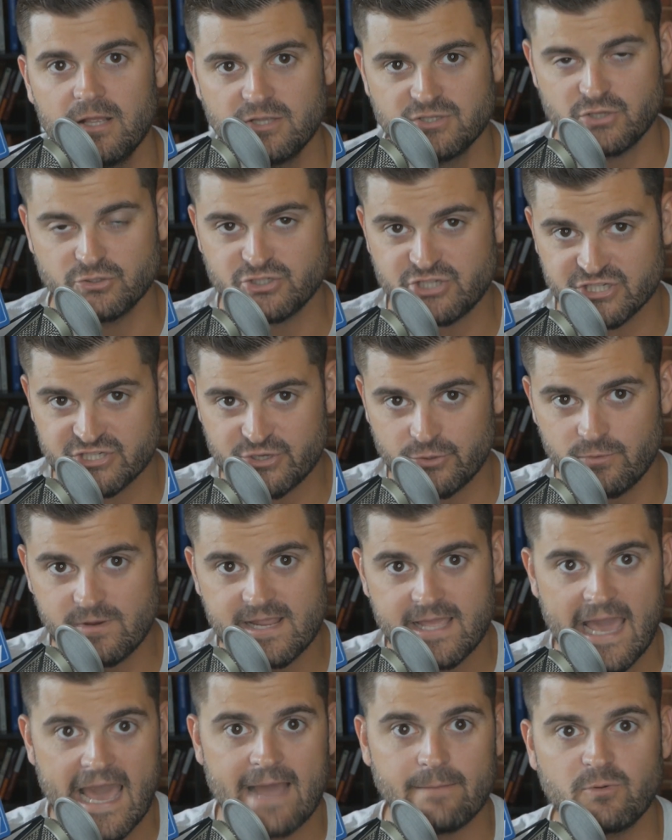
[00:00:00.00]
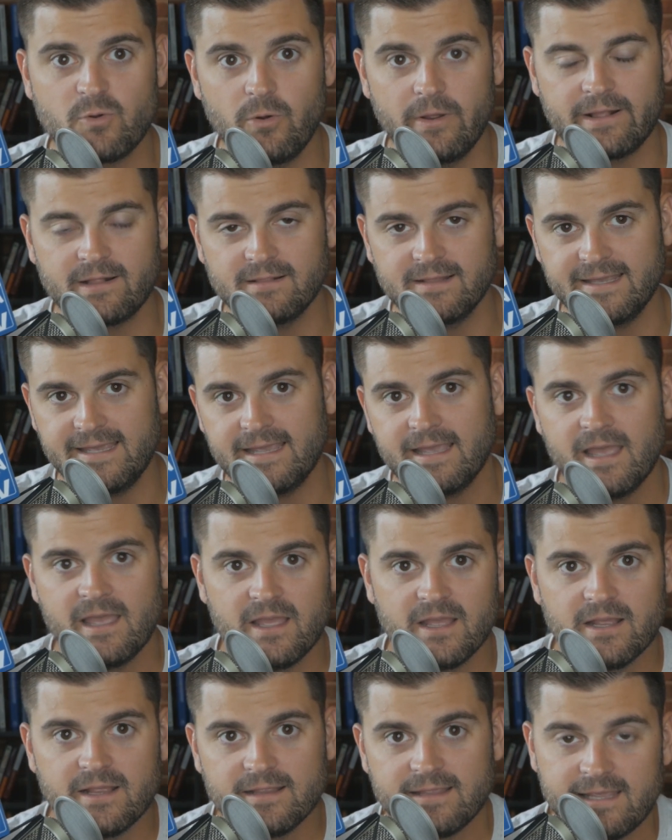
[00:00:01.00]
So just to recap quickly,
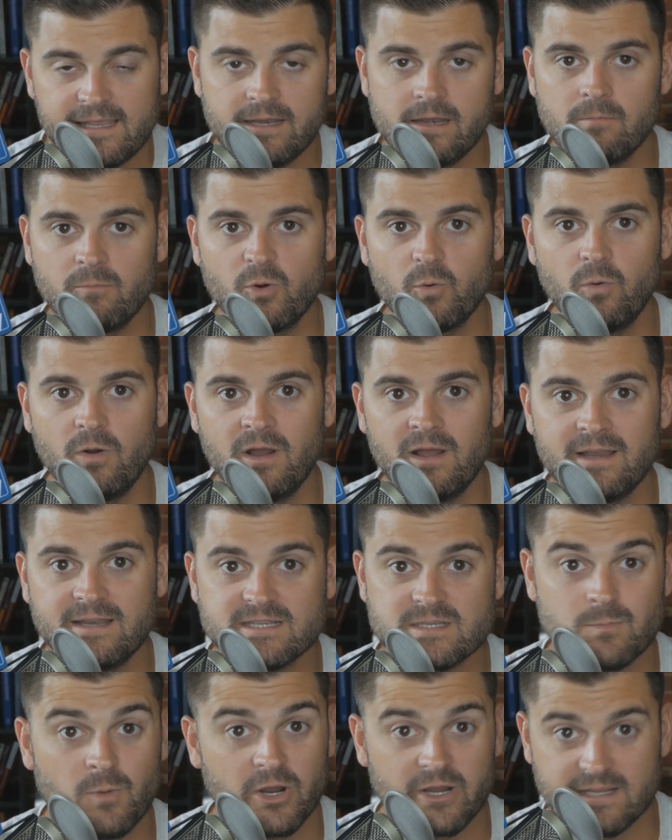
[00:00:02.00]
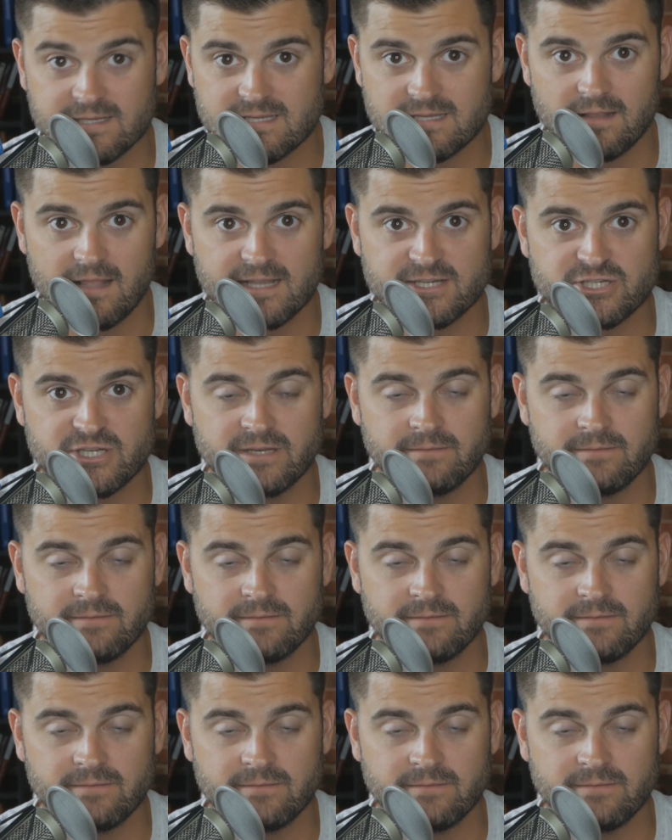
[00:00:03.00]
key number one is market selection.